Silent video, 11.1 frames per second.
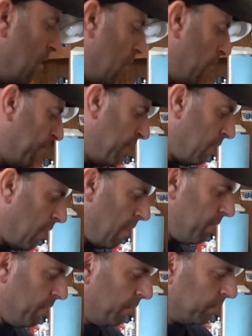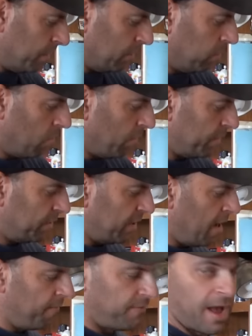Open it up. Here's the tool
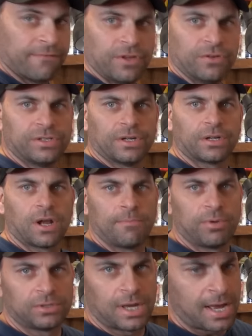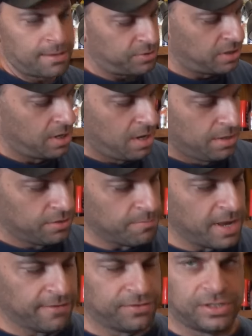itself. I've used it a couple times. You
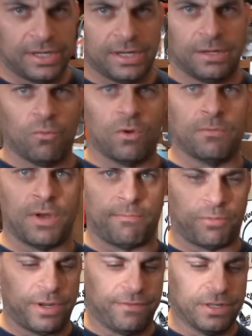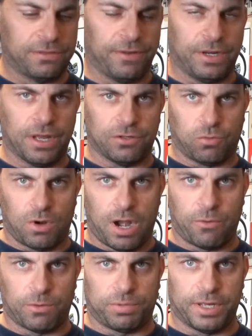may have seen it in one of my previous videos where I
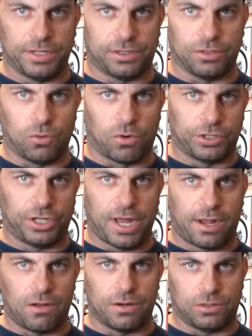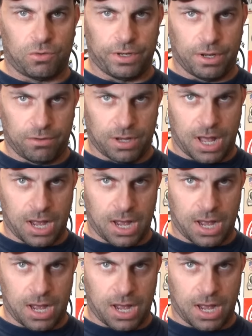replaced a door check on a Toyota